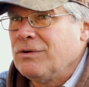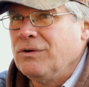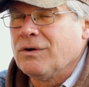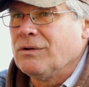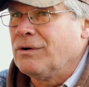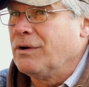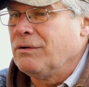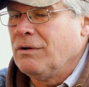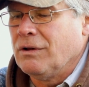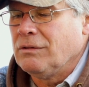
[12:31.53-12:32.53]
You can
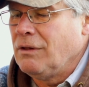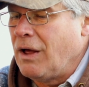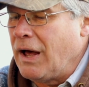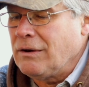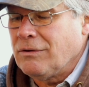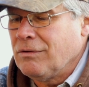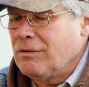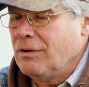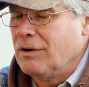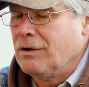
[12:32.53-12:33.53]
learn a lot
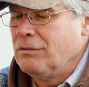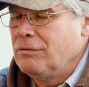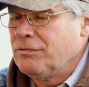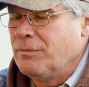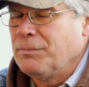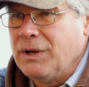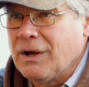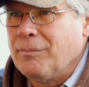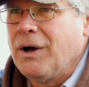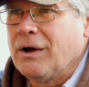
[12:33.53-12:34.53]
from being
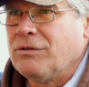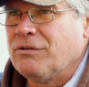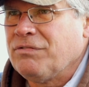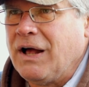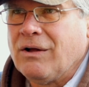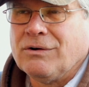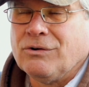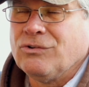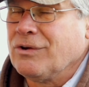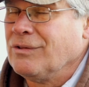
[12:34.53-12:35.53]
among other
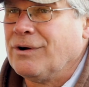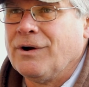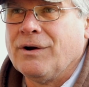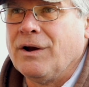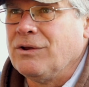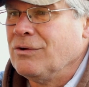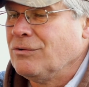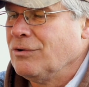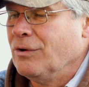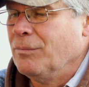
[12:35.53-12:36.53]
falconers. You can learn it on
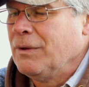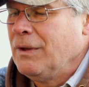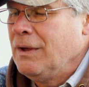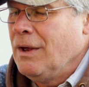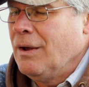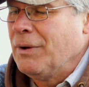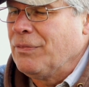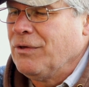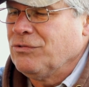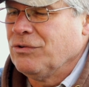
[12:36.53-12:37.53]
YouTube.
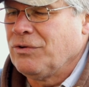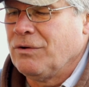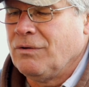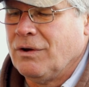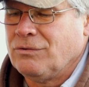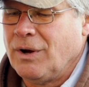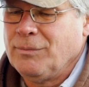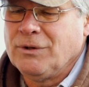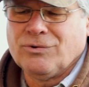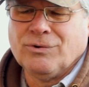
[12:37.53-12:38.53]
But this is a
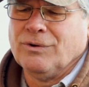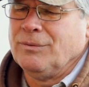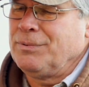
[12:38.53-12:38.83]
Dremel tool.